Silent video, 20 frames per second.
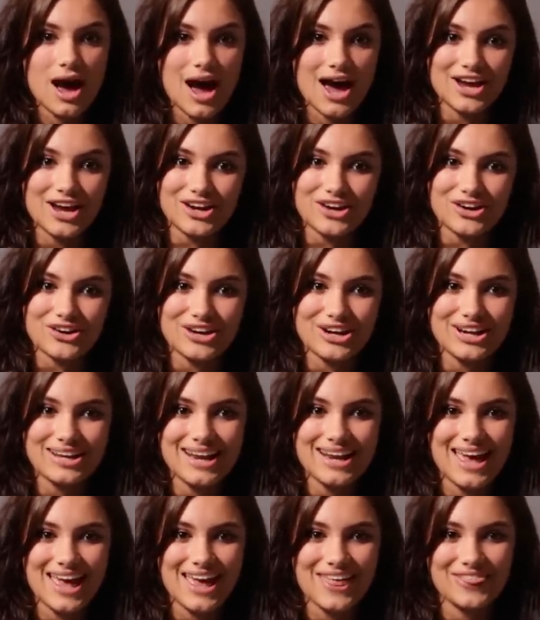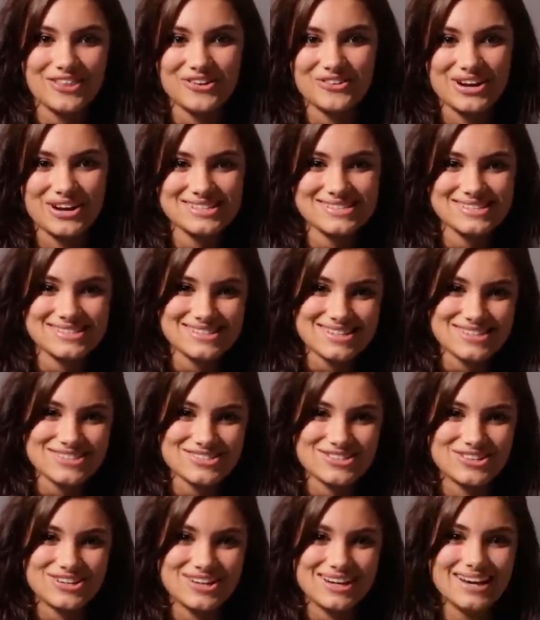I agreed, and the rest is
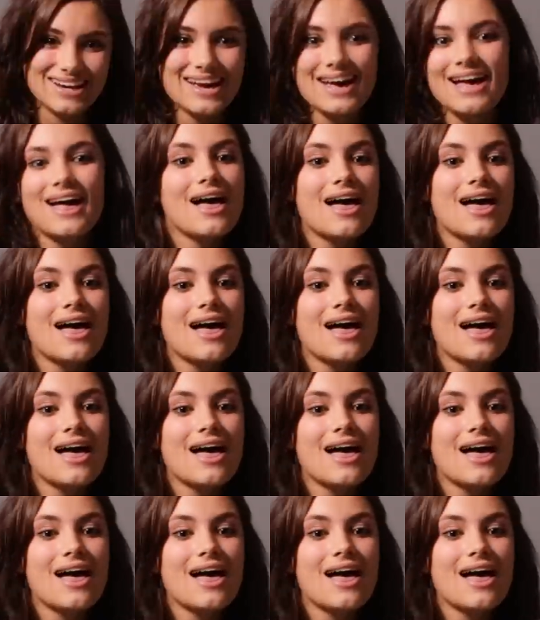history.